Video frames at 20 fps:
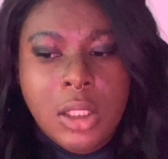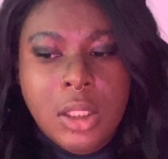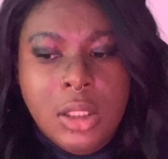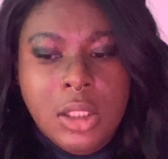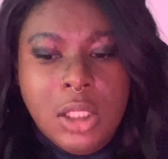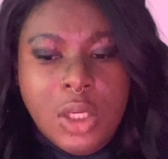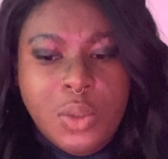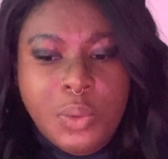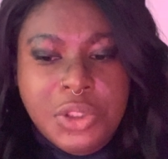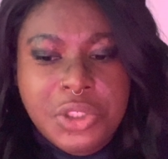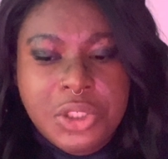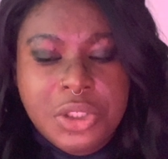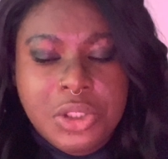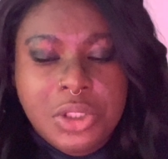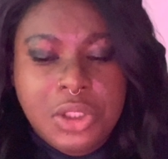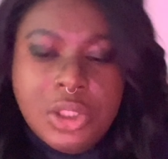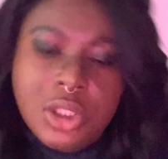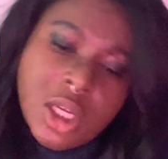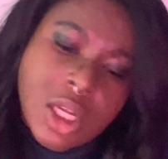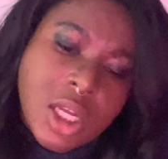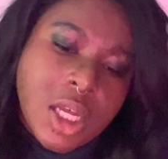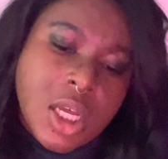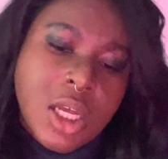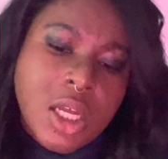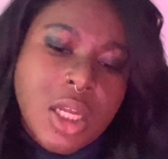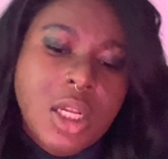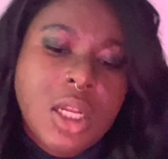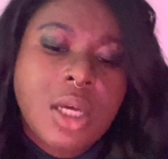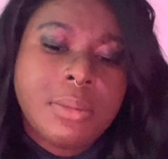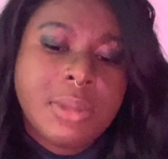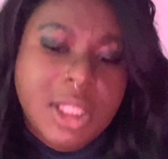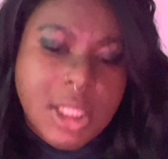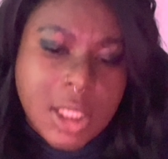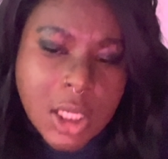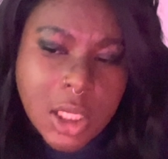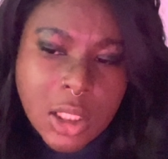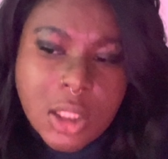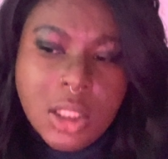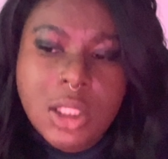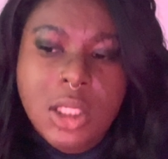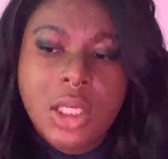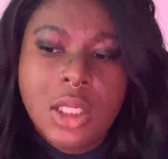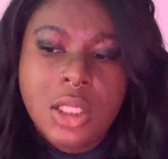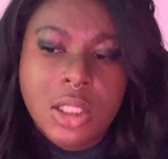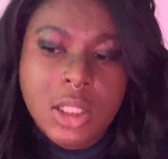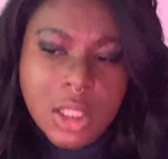Done with yours. Done. I'm done. Done.